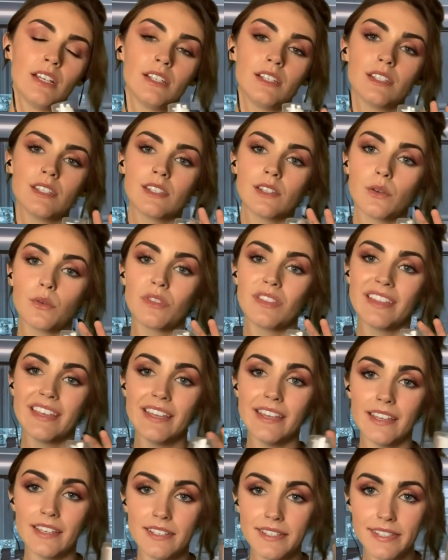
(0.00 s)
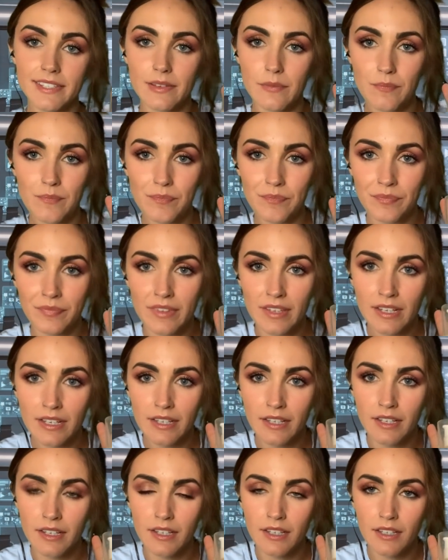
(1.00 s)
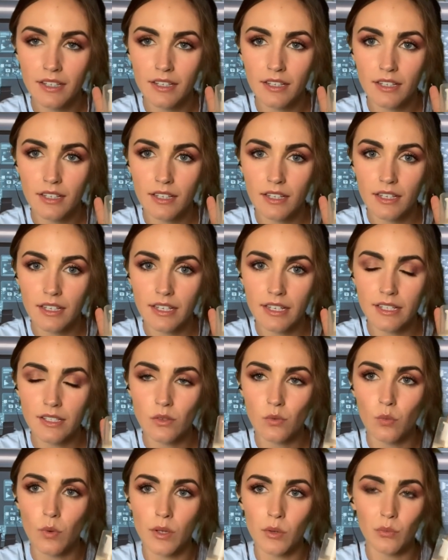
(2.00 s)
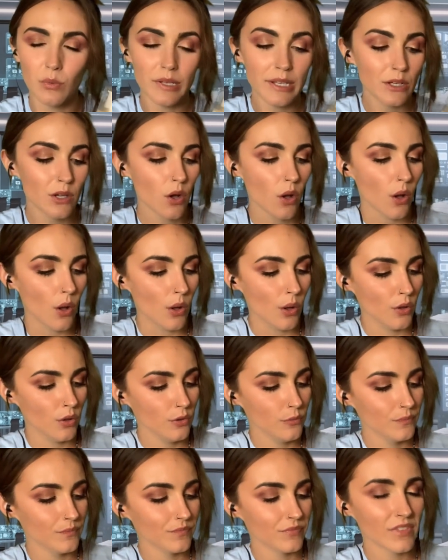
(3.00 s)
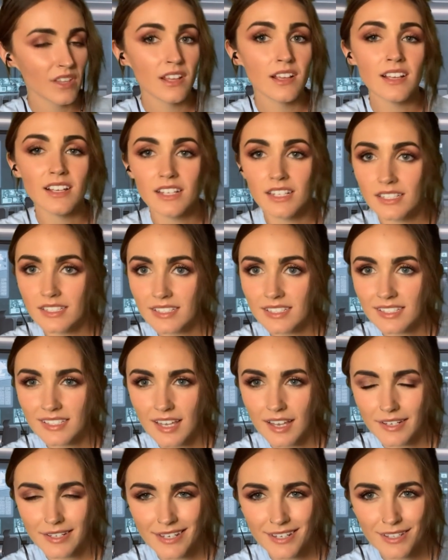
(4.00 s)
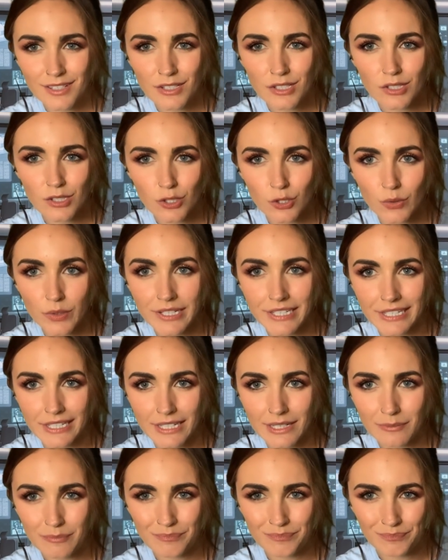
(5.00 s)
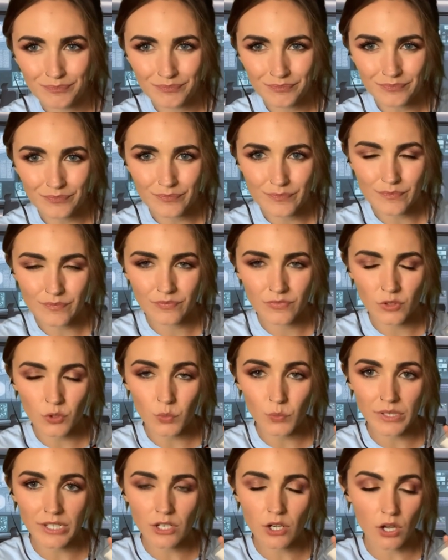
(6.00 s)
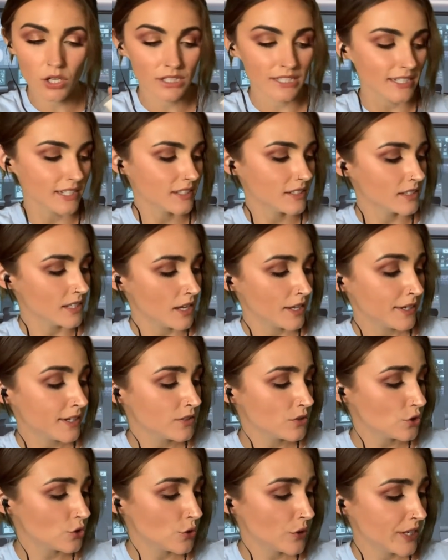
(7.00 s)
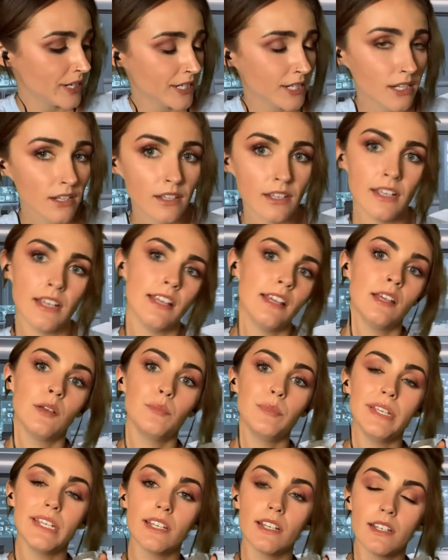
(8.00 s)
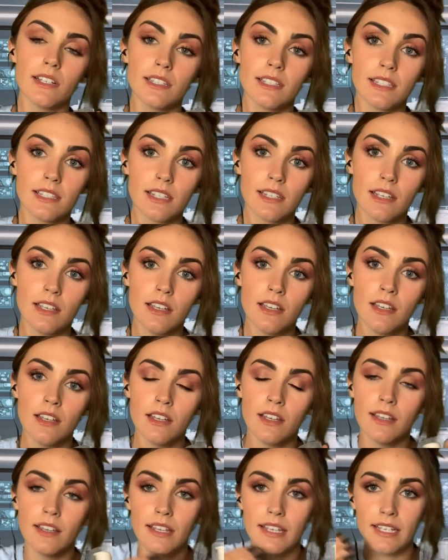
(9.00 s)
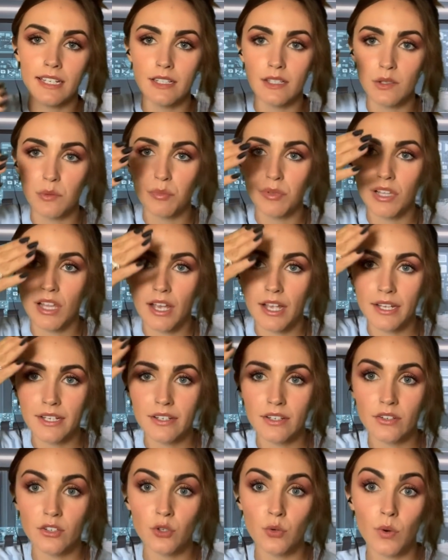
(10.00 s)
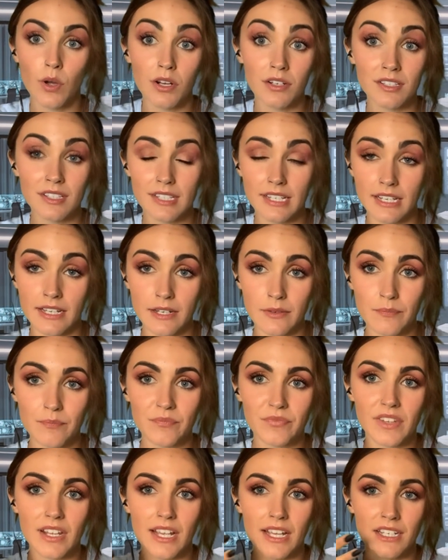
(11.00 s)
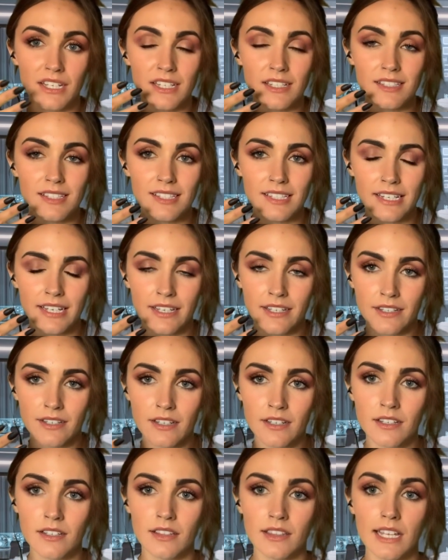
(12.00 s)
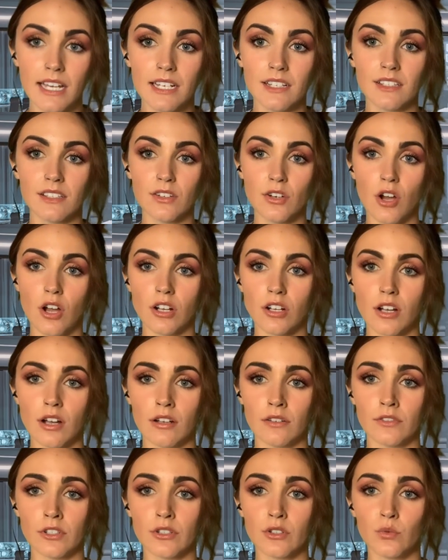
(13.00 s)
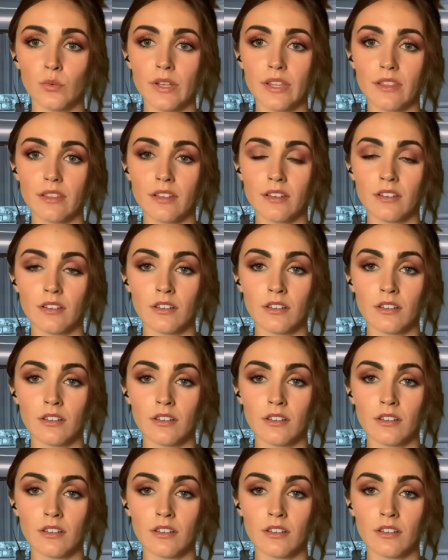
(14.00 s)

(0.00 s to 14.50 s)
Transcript: So this is what we call sunscreen. We call it sunscreen because it is applied to our skin, any skin that is not covered with